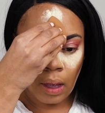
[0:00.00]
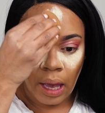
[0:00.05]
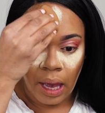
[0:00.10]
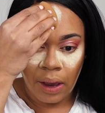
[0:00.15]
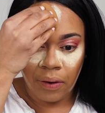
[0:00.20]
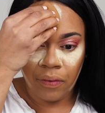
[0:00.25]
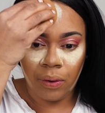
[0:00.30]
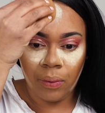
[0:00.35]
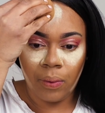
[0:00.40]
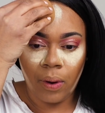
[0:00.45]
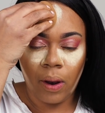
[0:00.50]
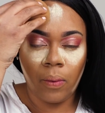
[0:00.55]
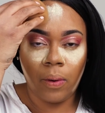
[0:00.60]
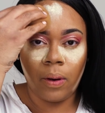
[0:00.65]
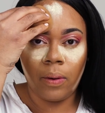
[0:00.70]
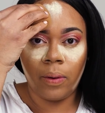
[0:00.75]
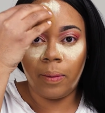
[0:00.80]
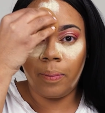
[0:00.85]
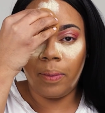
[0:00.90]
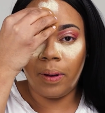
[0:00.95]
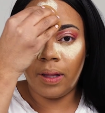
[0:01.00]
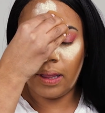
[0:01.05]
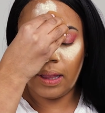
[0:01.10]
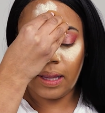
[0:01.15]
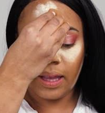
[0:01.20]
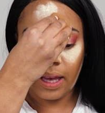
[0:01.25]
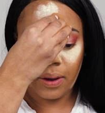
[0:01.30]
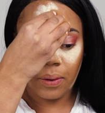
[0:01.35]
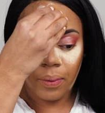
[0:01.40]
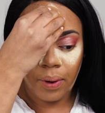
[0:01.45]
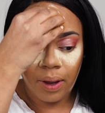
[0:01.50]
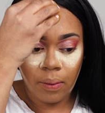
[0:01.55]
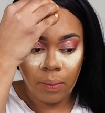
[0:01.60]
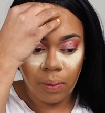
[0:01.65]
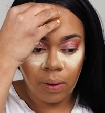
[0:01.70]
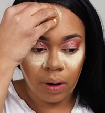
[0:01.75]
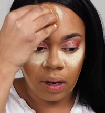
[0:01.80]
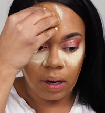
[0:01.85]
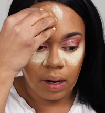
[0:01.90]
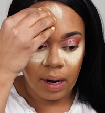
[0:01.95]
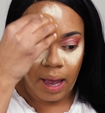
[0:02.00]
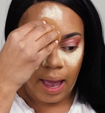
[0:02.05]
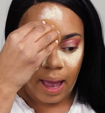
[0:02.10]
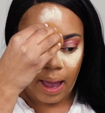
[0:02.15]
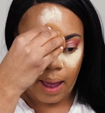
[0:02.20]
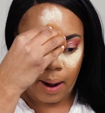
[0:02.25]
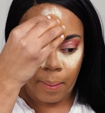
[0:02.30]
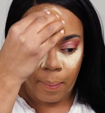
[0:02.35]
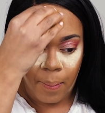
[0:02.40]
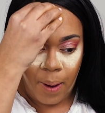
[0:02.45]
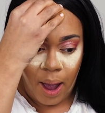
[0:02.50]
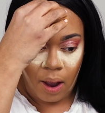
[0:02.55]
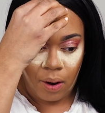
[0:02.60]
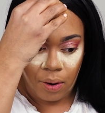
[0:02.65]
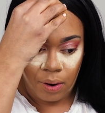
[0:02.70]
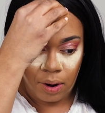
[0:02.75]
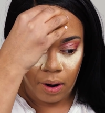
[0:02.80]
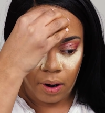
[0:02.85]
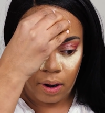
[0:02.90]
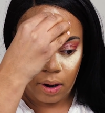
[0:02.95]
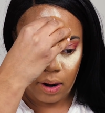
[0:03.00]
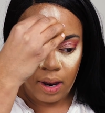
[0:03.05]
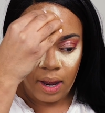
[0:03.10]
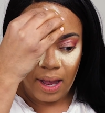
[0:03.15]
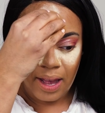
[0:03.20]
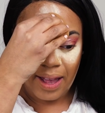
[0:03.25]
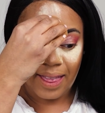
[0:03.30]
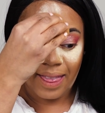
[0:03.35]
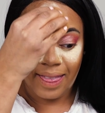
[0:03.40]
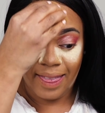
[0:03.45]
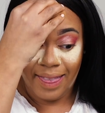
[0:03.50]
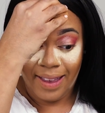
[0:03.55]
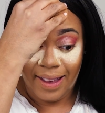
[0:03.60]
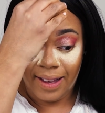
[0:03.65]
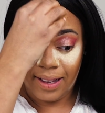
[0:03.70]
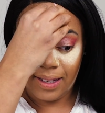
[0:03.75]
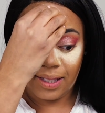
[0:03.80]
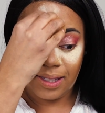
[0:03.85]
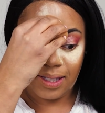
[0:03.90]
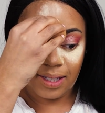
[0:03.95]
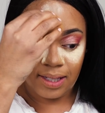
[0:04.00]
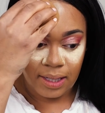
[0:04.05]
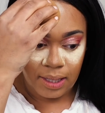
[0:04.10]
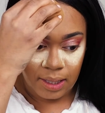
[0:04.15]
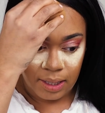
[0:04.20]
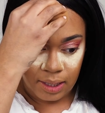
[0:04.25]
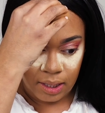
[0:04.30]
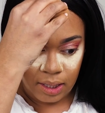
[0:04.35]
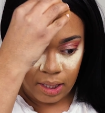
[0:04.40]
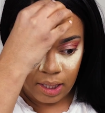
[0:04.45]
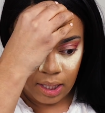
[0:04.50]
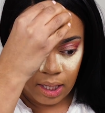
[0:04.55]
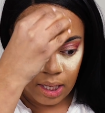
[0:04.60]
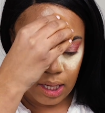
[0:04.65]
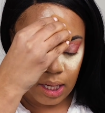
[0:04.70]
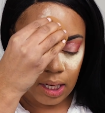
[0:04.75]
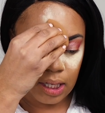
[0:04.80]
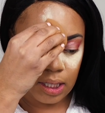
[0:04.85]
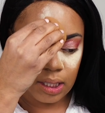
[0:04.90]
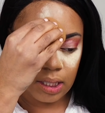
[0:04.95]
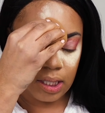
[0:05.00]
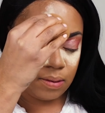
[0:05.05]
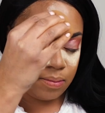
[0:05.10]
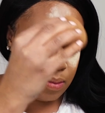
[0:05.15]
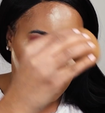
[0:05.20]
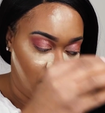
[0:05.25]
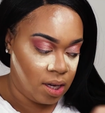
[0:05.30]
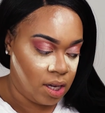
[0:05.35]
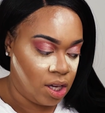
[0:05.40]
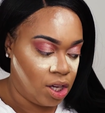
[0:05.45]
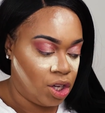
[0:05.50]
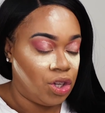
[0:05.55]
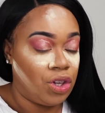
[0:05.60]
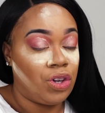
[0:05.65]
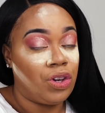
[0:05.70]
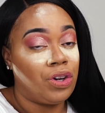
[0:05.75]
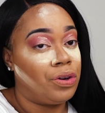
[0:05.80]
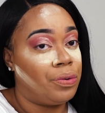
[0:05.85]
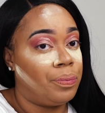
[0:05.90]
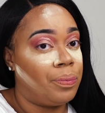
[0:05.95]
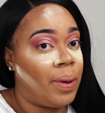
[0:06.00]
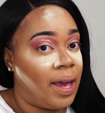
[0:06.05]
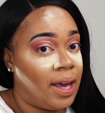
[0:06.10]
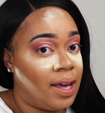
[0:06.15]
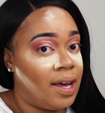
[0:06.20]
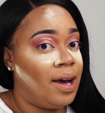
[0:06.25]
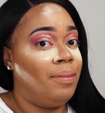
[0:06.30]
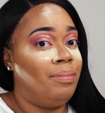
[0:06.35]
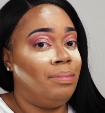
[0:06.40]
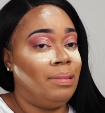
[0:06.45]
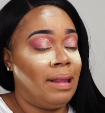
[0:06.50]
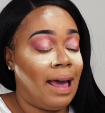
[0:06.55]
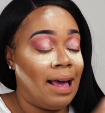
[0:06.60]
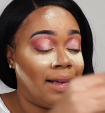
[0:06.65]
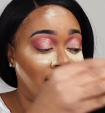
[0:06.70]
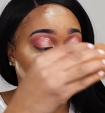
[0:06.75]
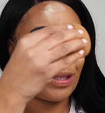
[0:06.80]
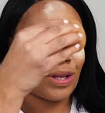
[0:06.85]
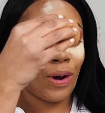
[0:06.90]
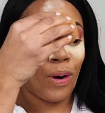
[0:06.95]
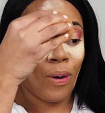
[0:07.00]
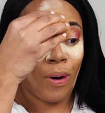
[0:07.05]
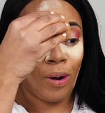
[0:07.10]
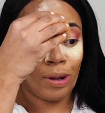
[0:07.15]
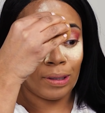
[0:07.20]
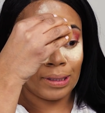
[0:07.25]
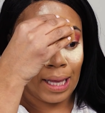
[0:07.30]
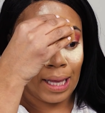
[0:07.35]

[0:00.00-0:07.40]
Everywhere where we put liquid, we're going to add a powder. This is the key to making your makeup last all